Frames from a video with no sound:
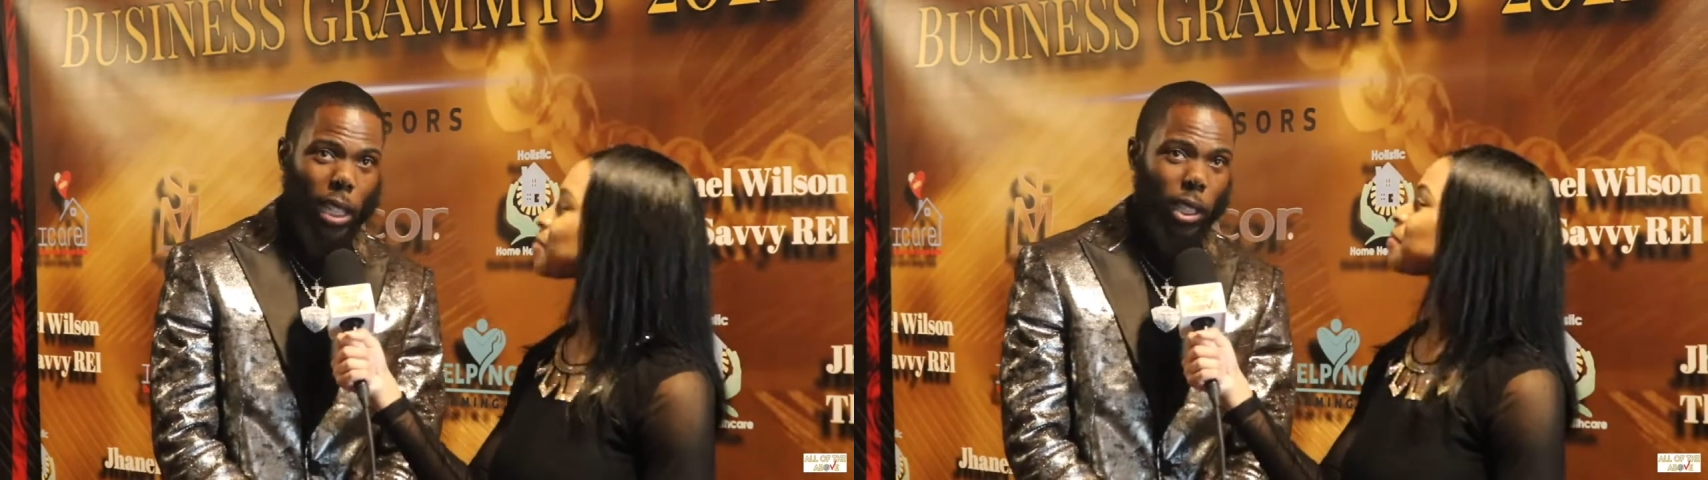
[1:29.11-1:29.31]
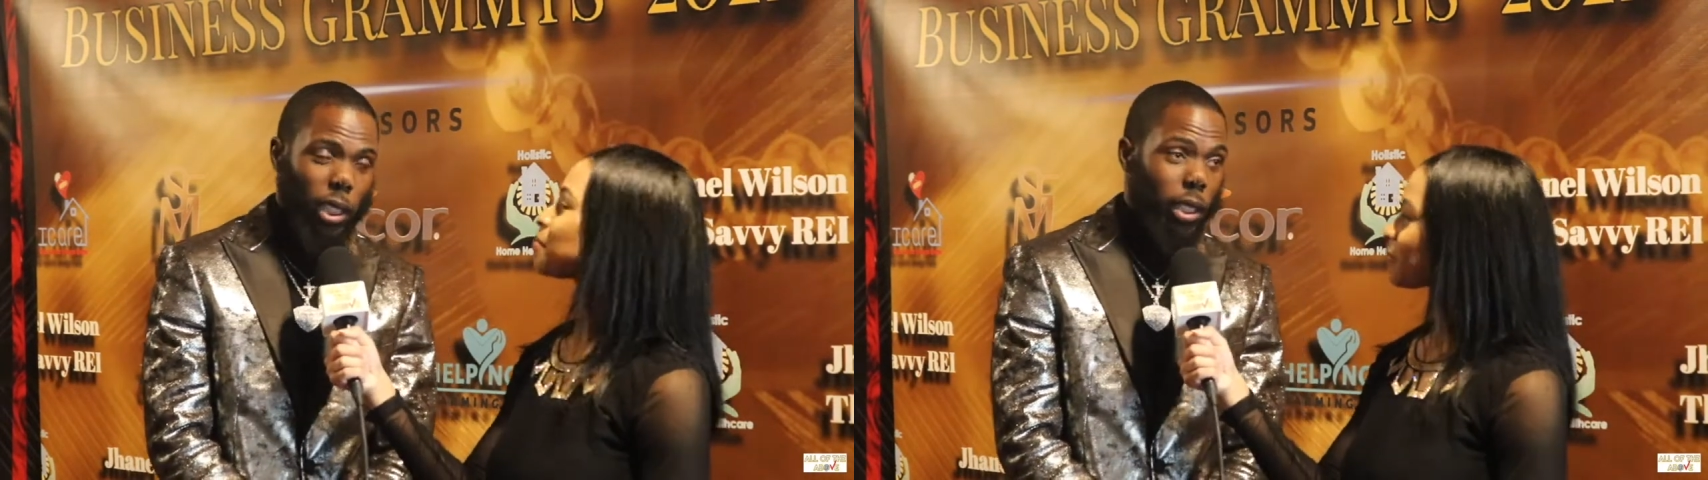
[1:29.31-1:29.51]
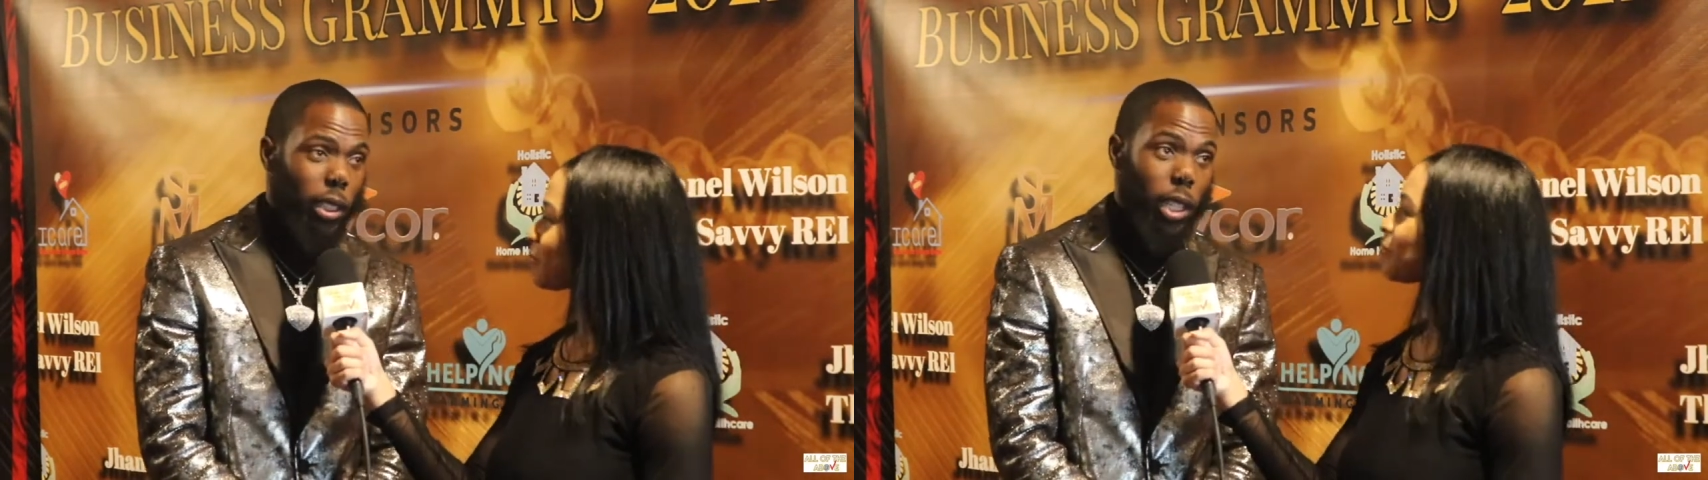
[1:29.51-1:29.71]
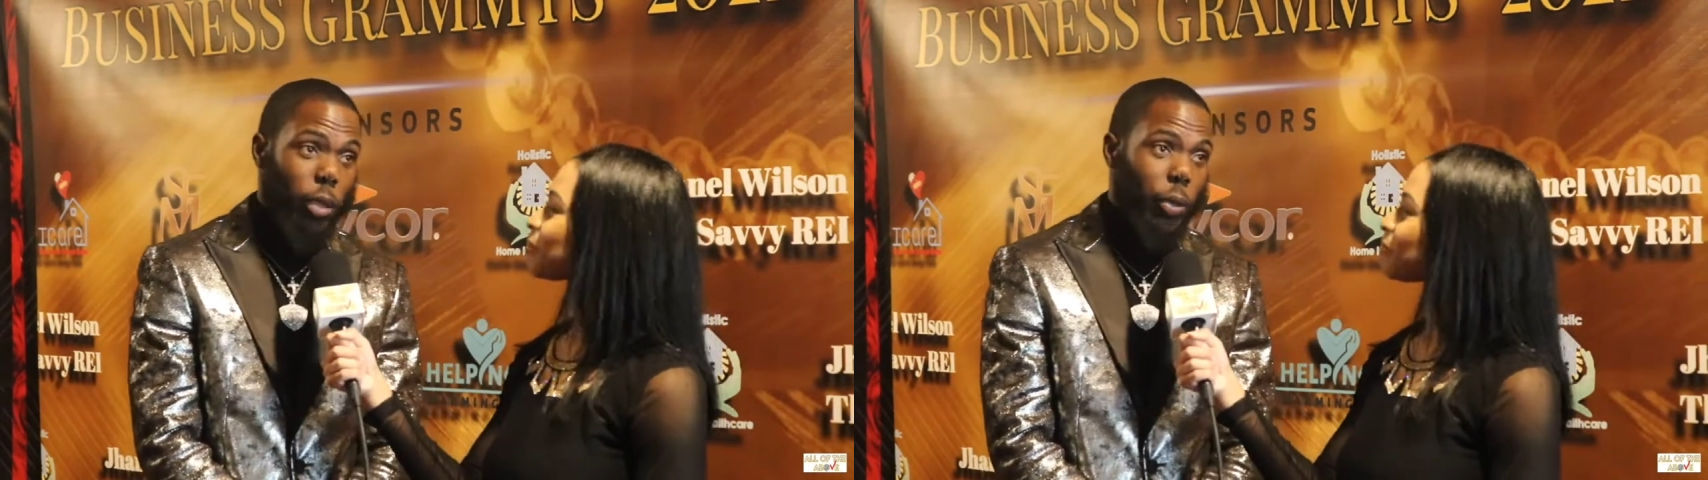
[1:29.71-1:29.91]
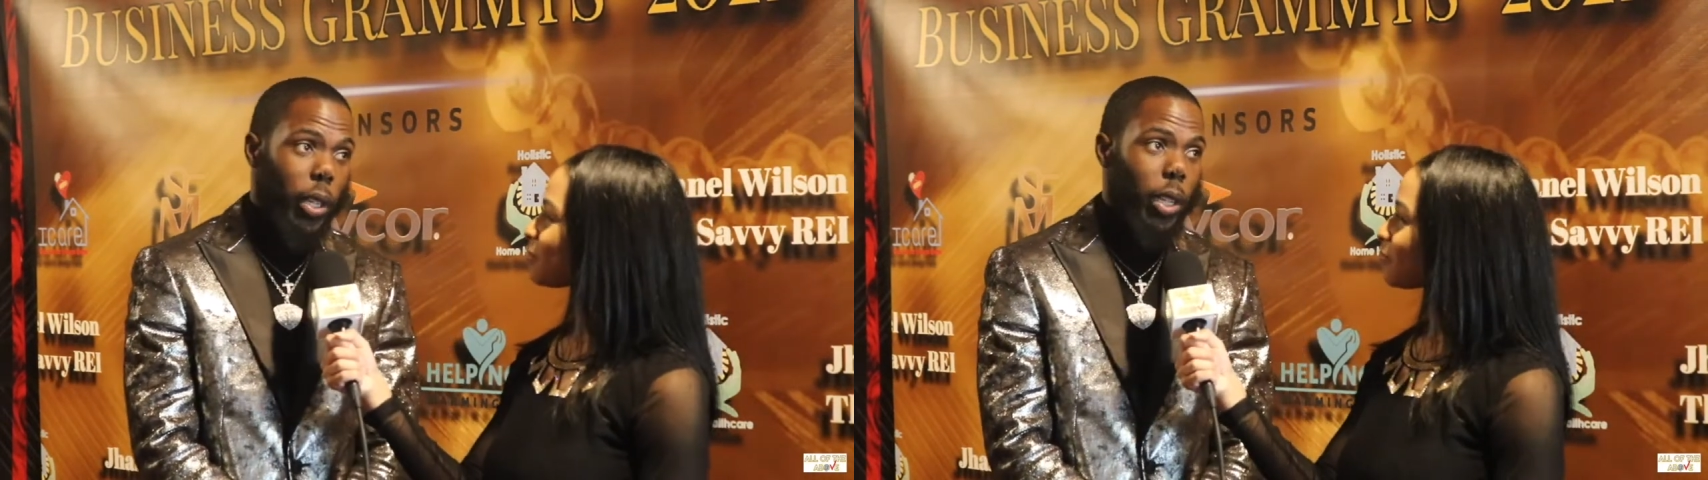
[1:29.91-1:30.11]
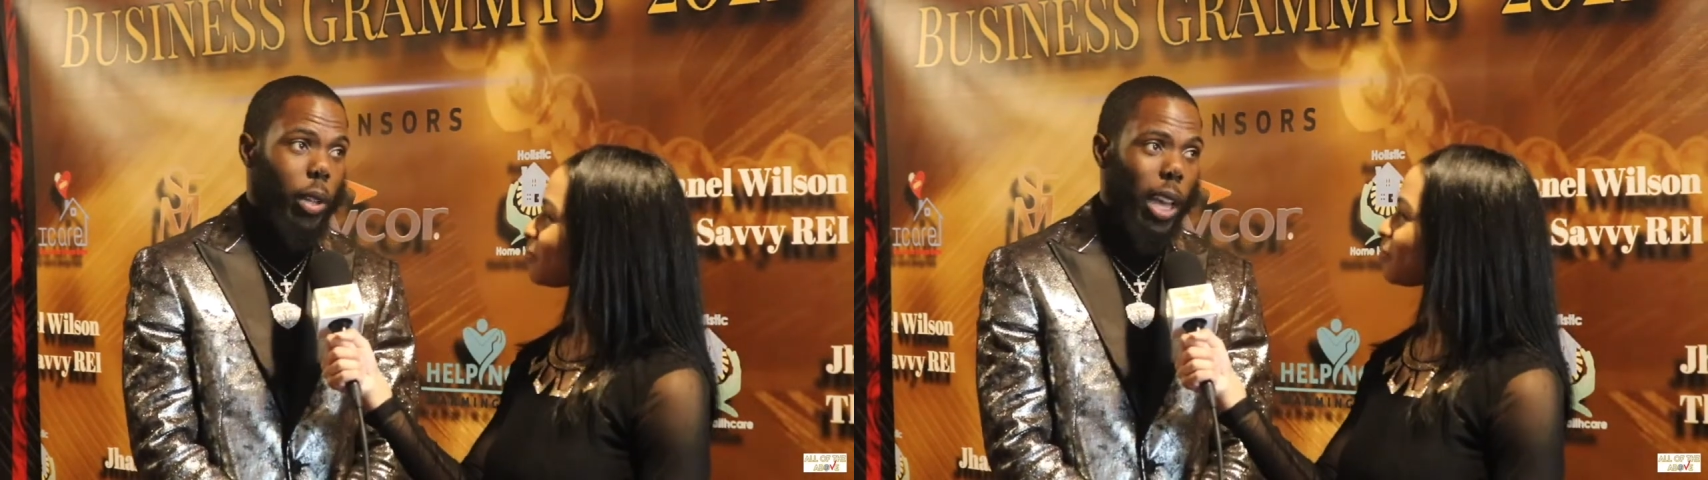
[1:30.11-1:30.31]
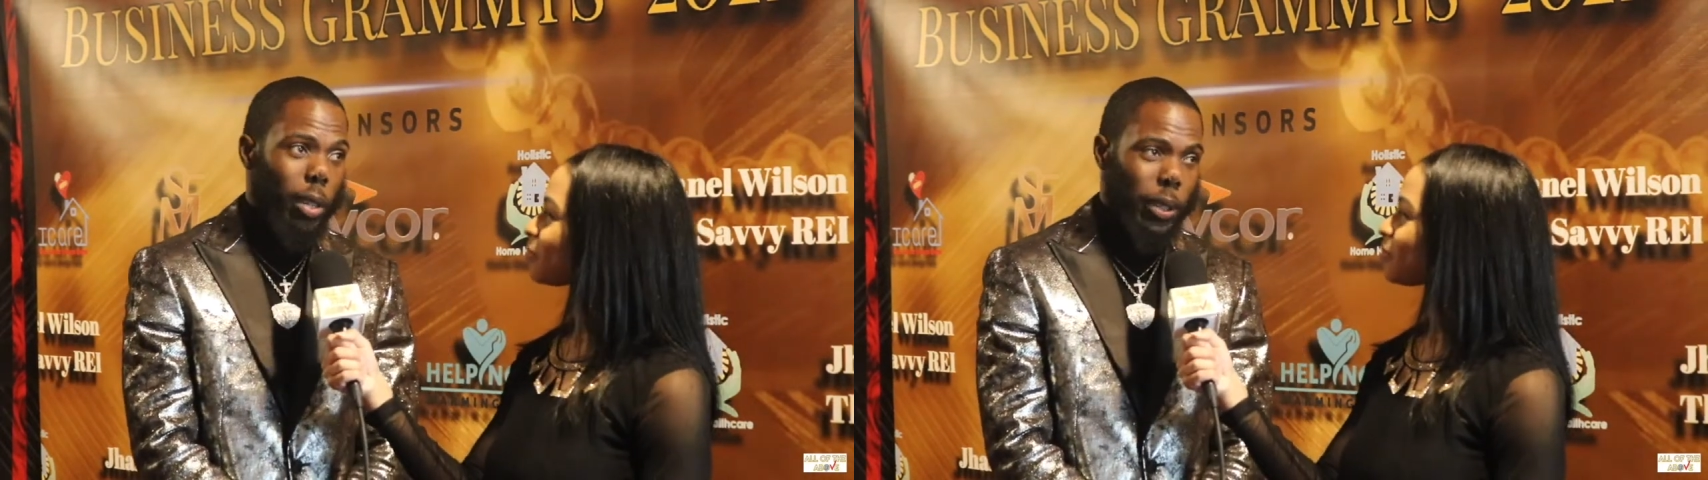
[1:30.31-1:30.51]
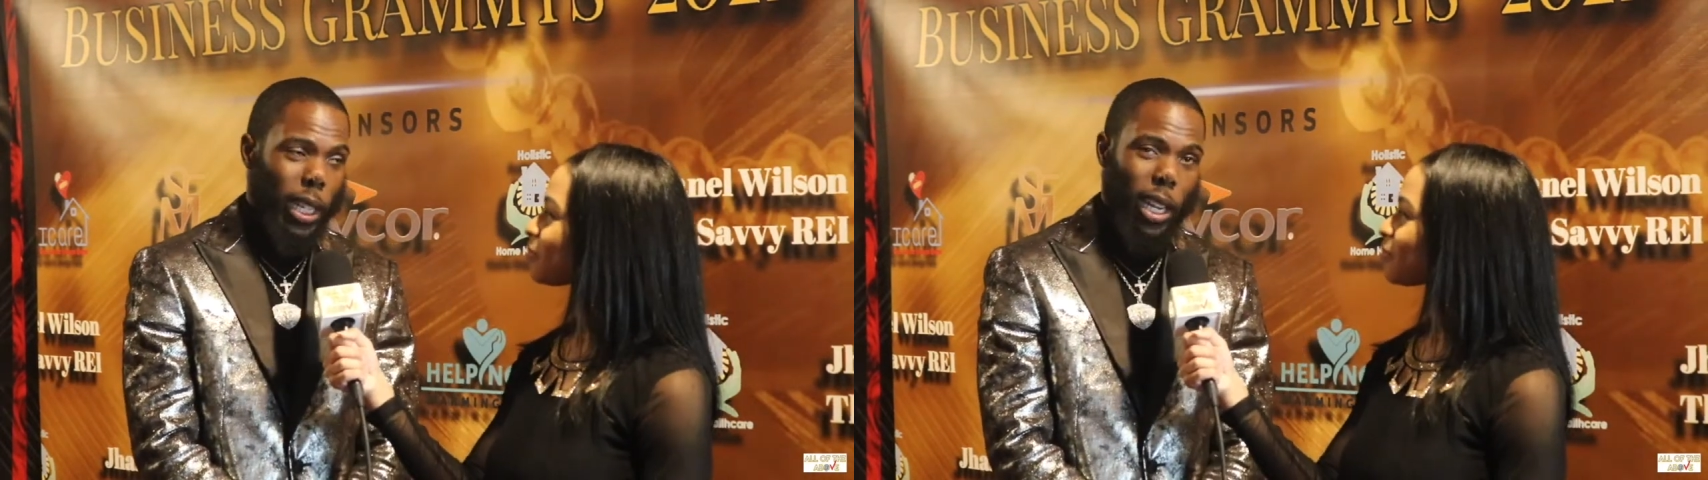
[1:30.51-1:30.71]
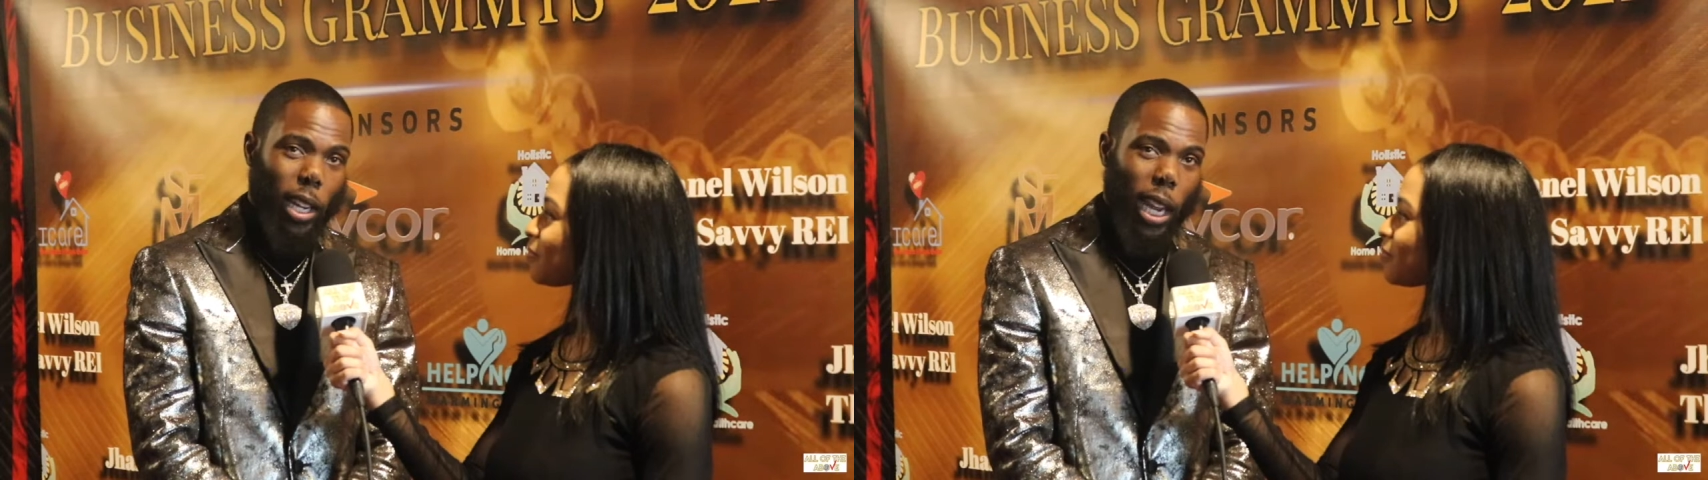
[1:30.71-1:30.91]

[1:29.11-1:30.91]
Like, this is different. You know what I'm saying?